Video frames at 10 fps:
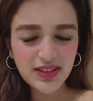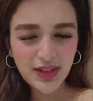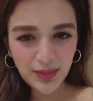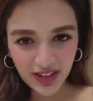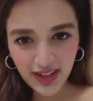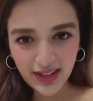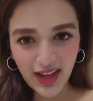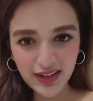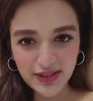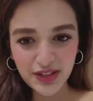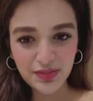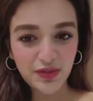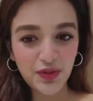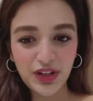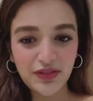something like that, he
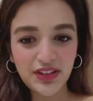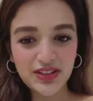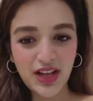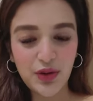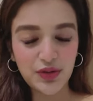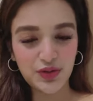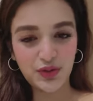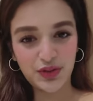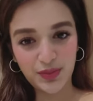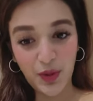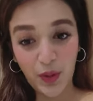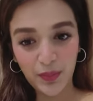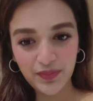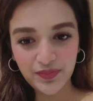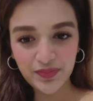says before leaving his house to his
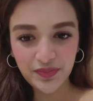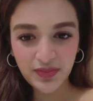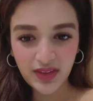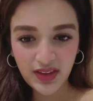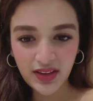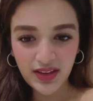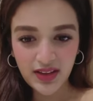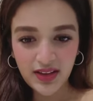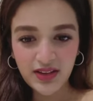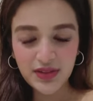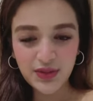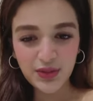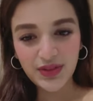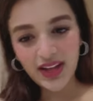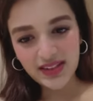mom.
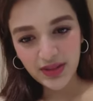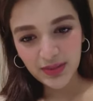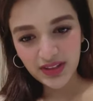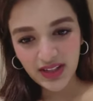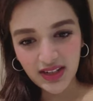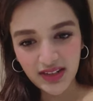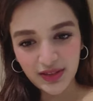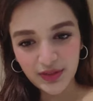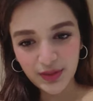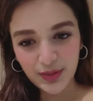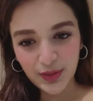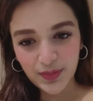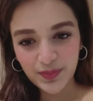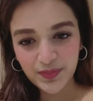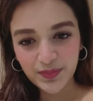So that is something that I learned from
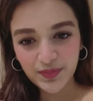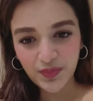him.